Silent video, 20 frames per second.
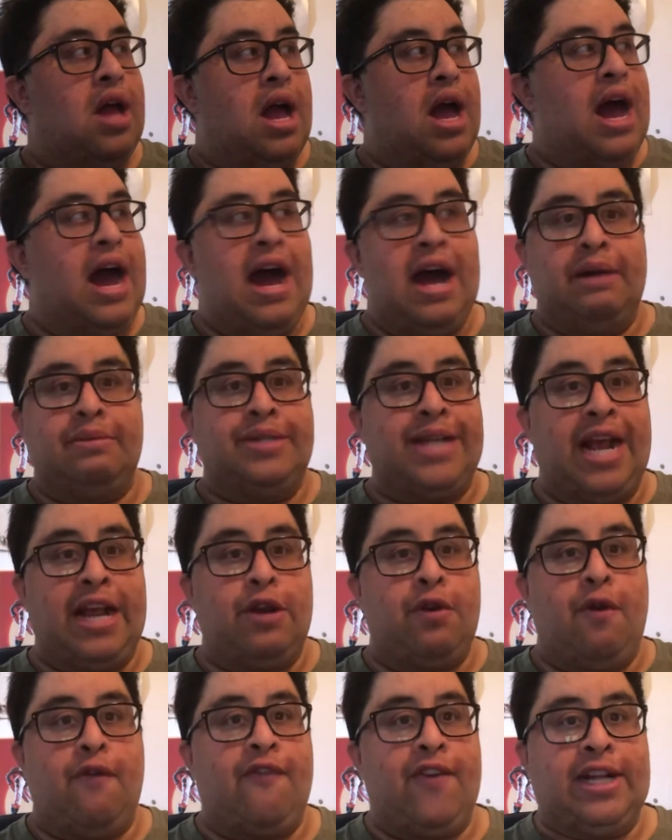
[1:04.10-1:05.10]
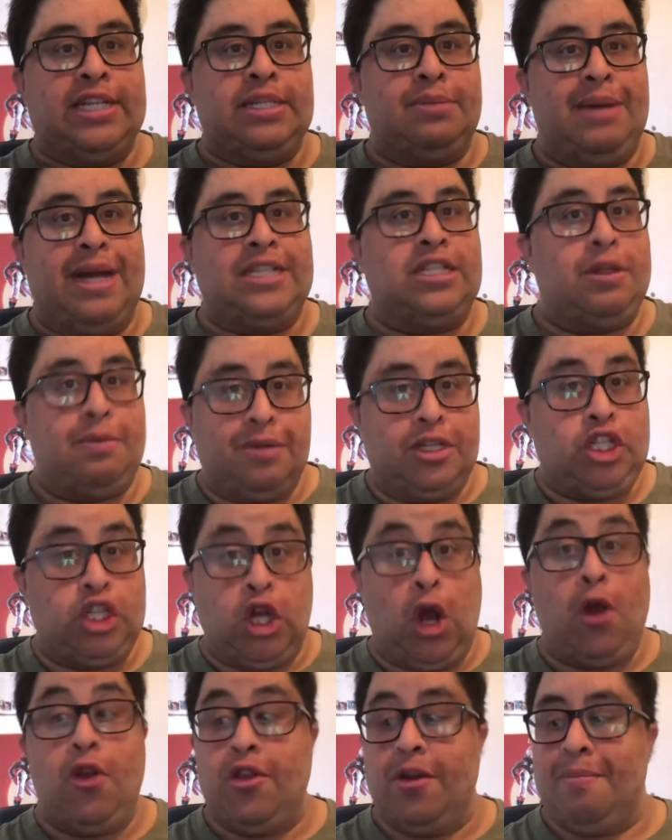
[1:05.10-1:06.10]
um, take it to a friend's place to
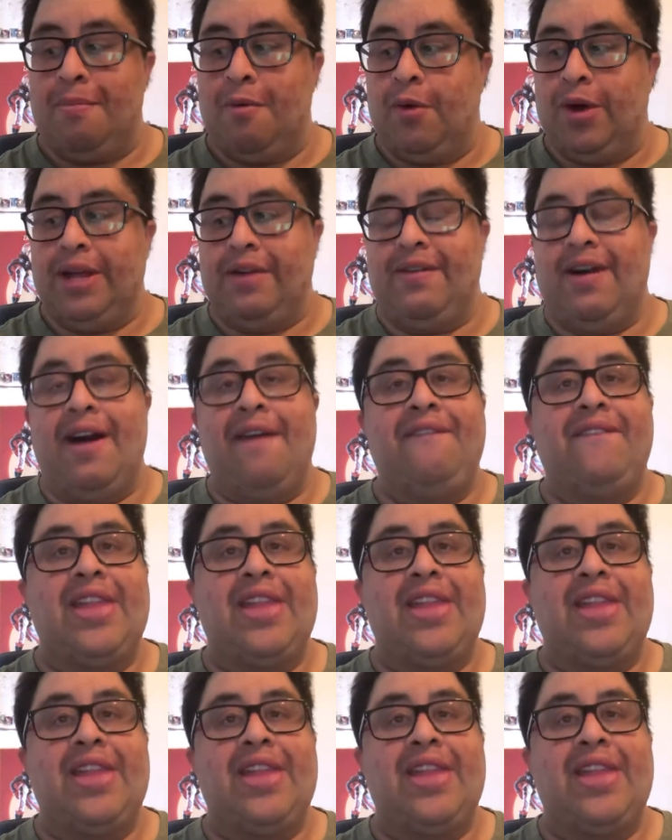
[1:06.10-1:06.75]
show them or whatever.